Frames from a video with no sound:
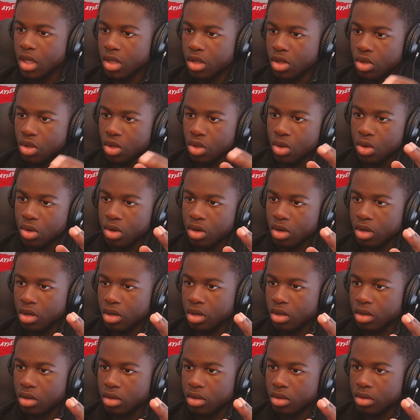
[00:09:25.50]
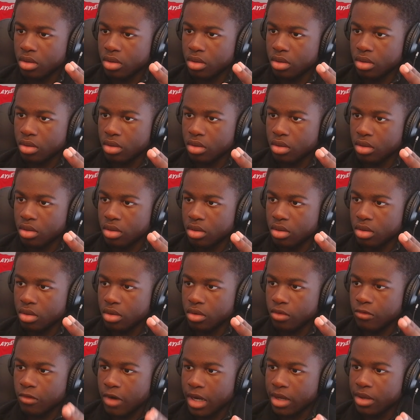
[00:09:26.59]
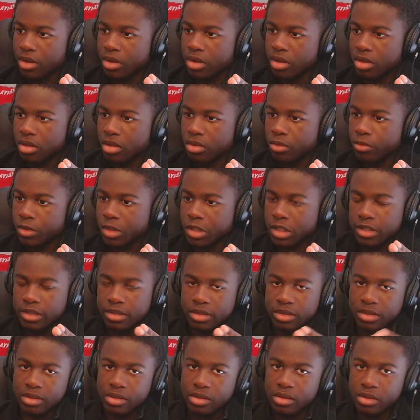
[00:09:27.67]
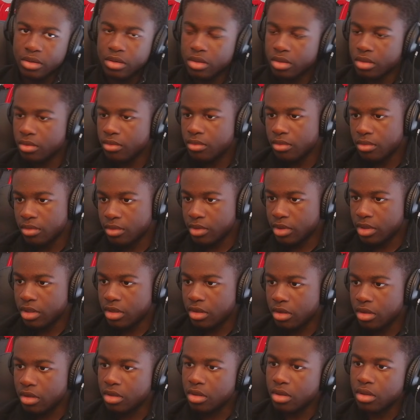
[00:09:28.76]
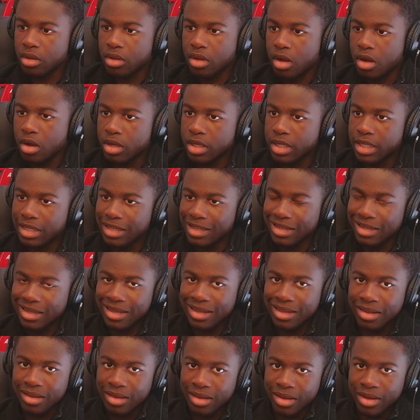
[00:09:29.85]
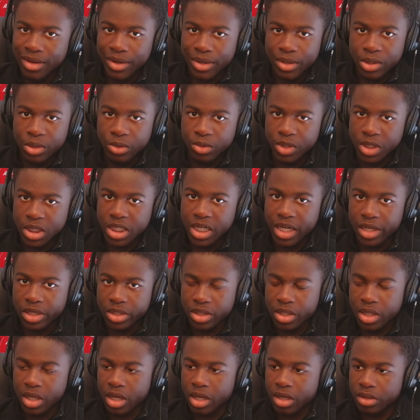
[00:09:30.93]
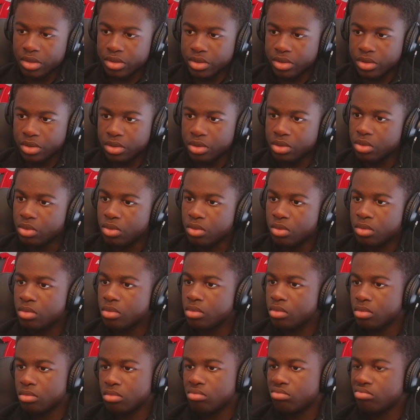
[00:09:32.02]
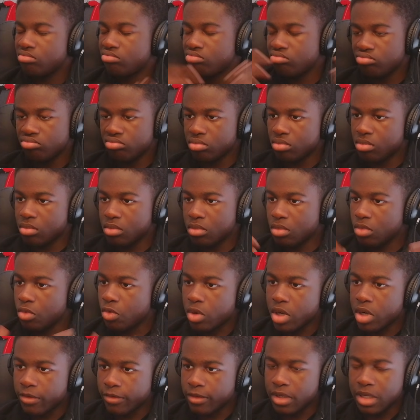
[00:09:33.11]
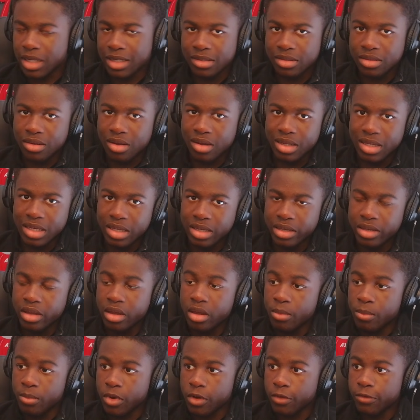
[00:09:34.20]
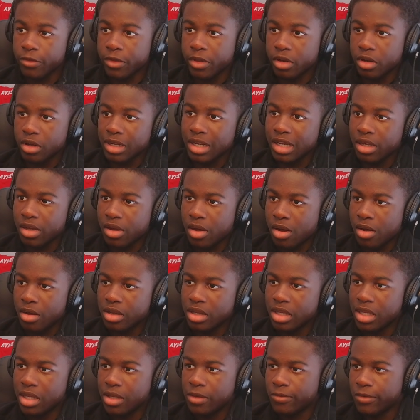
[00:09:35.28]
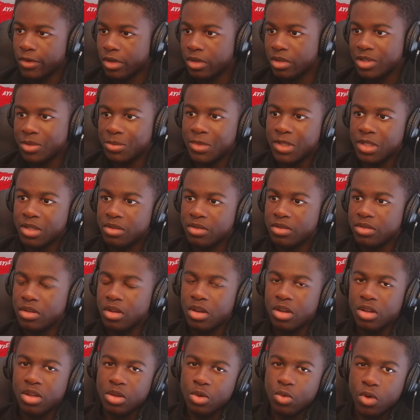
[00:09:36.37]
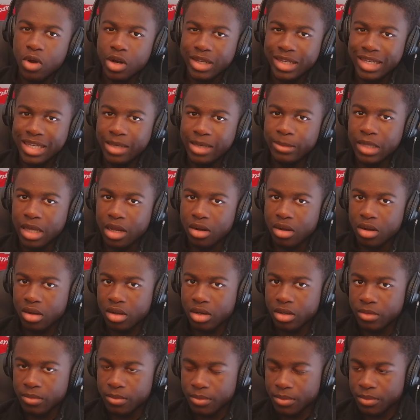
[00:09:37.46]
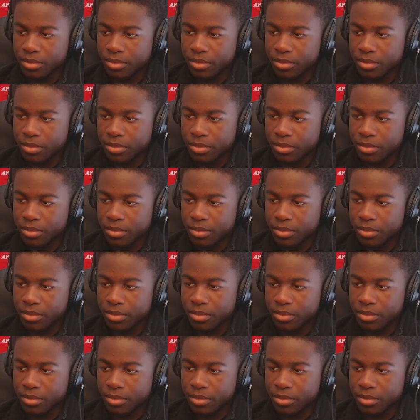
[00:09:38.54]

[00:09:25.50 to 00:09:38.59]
your right hook, which is the hotkey E, you can change that to whatever that's not E. But for your click hotkey for your spears, you want to keep that on,